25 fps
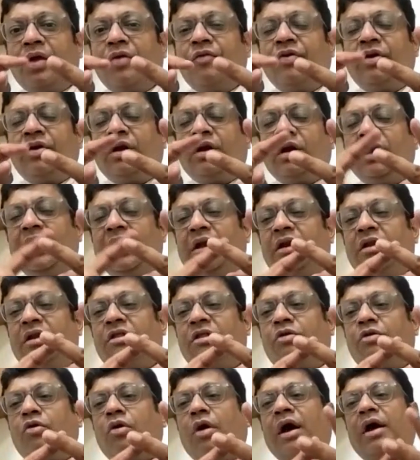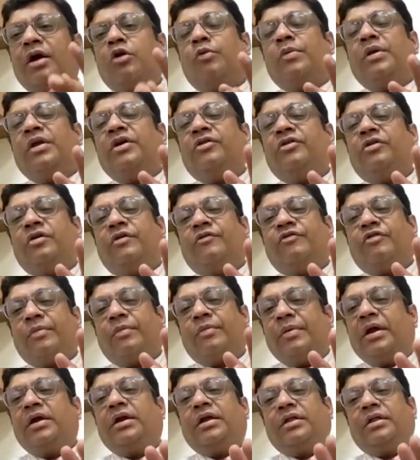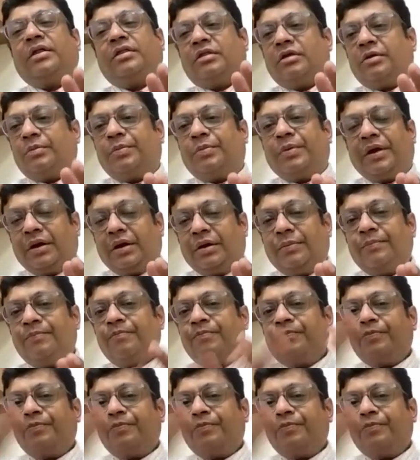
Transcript: which leads to accumulation of the blood in the brain.